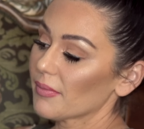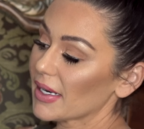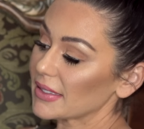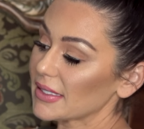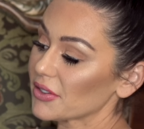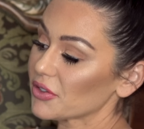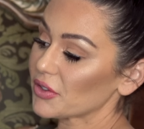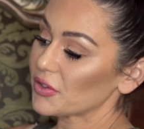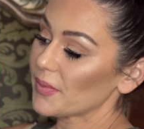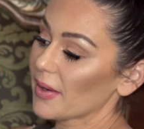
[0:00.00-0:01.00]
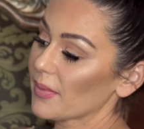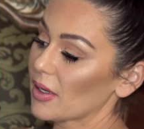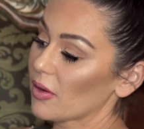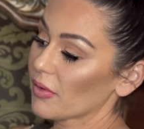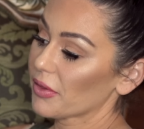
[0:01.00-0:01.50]
my dad tried to make
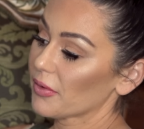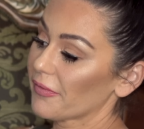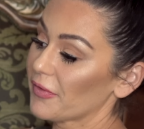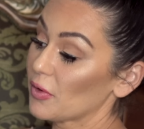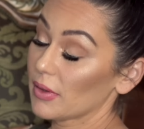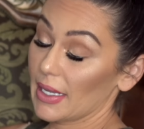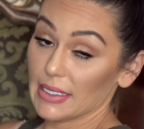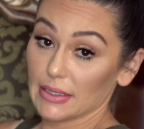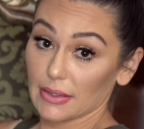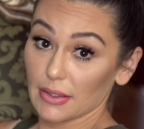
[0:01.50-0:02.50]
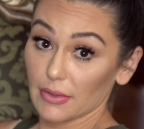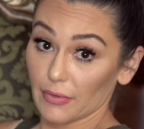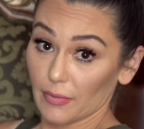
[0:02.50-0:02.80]
me go through a few laser